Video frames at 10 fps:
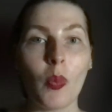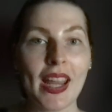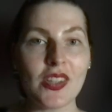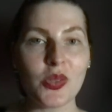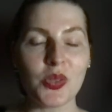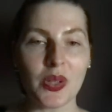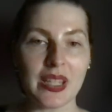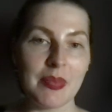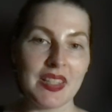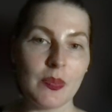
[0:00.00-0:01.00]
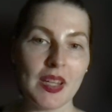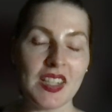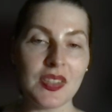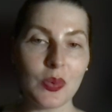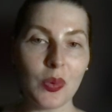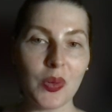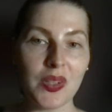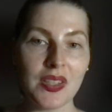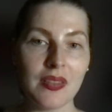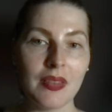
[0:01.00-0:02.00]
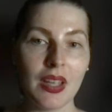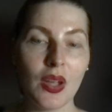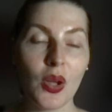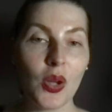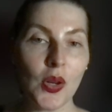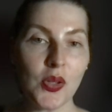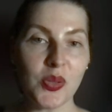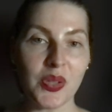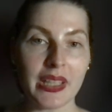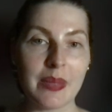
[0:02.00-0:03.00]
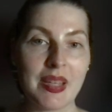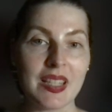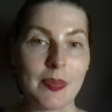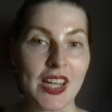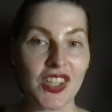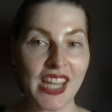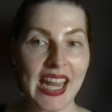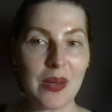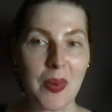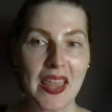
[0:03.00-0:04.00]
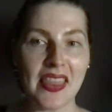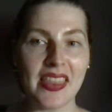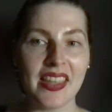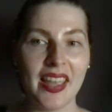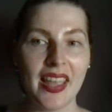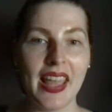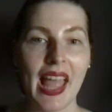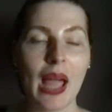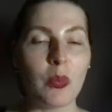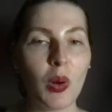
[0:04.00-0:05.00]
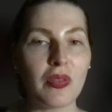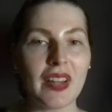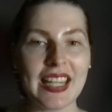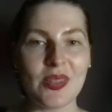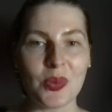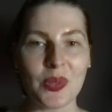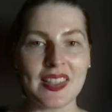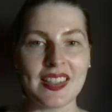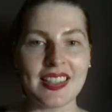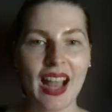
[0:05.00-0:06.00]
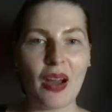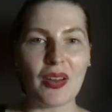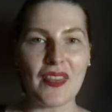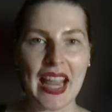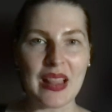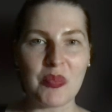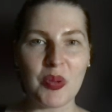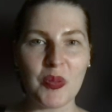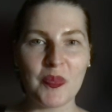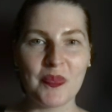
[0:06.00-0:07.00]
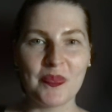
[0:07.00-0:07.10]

Where should documents be stored? Who should documents be shared with? And what resources are available?